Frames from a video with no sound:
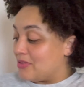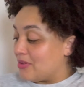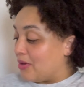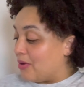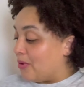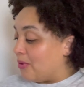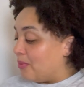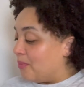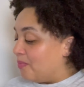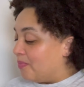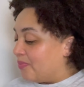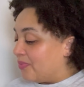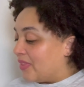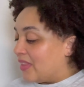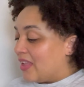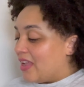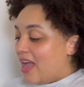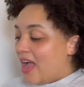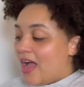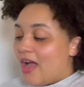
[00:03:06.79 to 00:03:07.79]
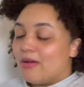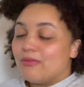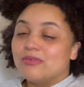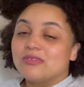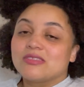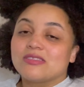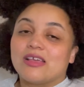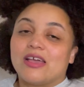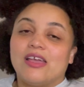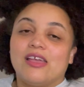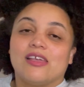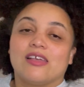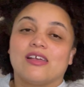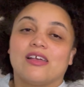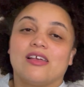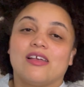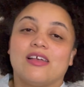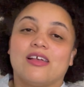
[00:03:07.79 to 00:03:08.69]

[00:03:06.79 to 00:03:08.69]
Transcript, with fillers: So I was like